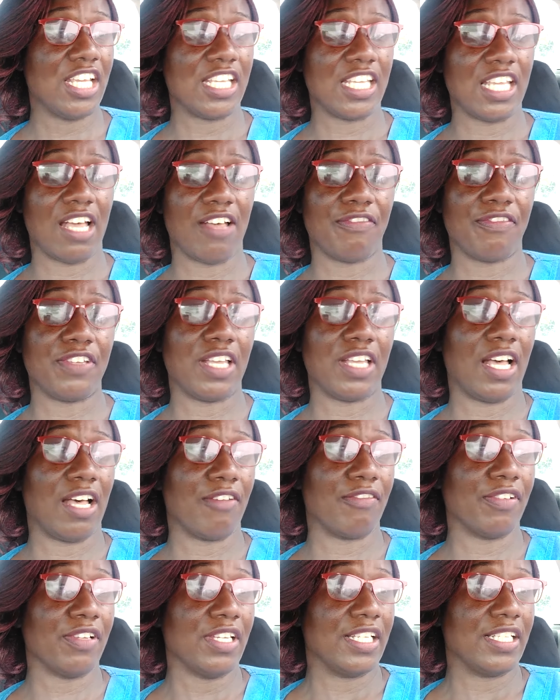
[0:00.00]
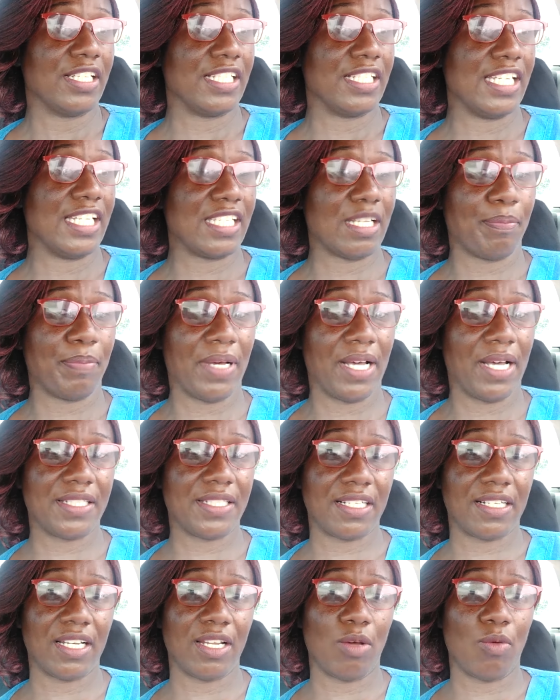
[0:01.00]
you have to have this
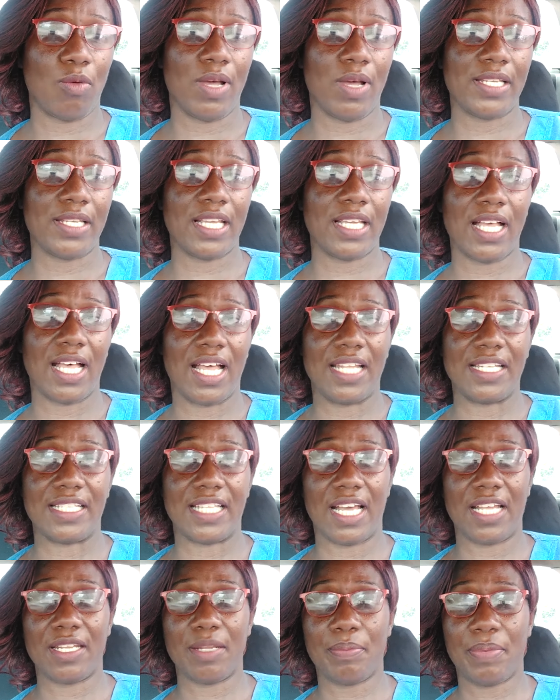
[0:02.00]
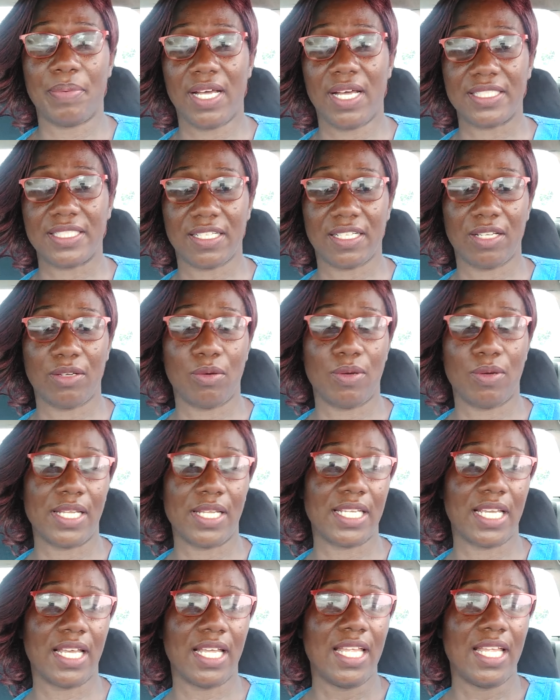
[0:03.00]
particular one here and that particular one
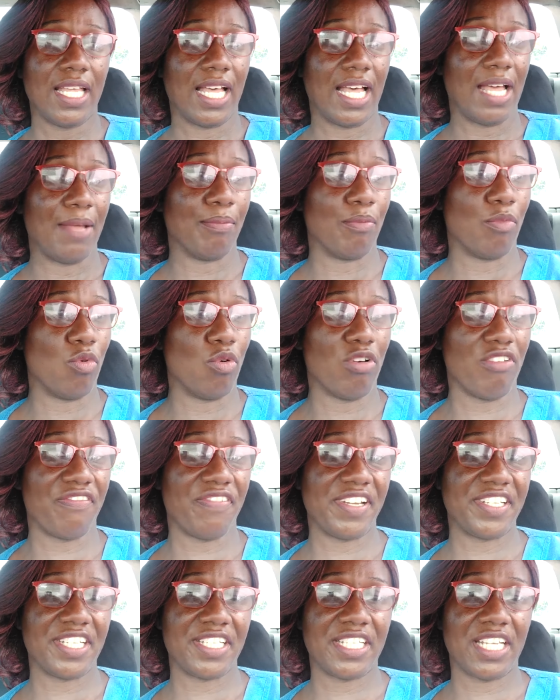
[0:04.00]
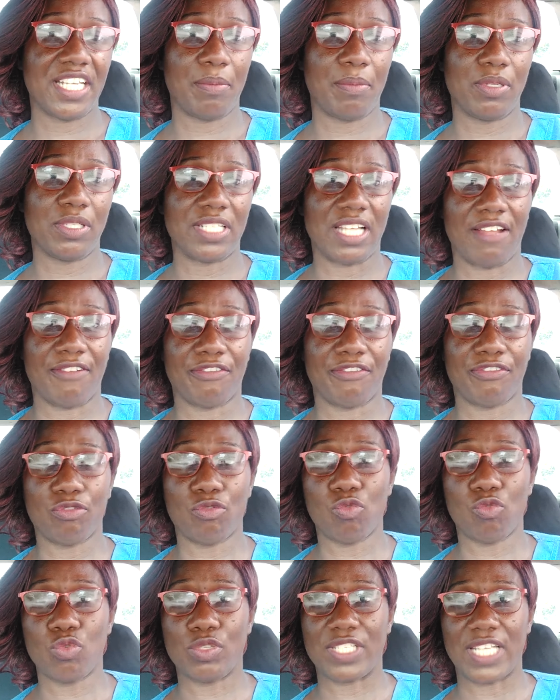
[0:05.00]
here, and more vegetables and
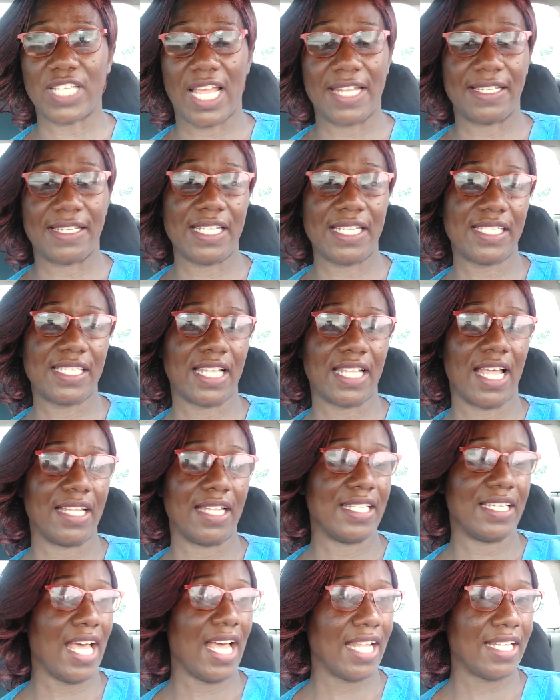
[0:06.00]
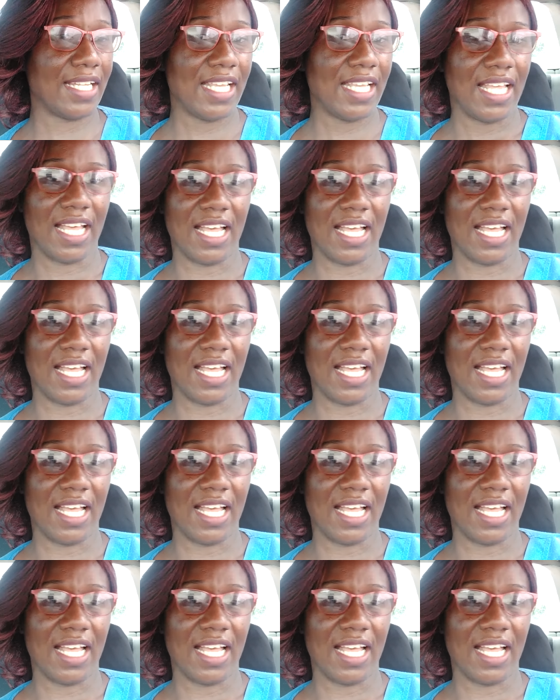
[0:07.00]
fruits and this and that,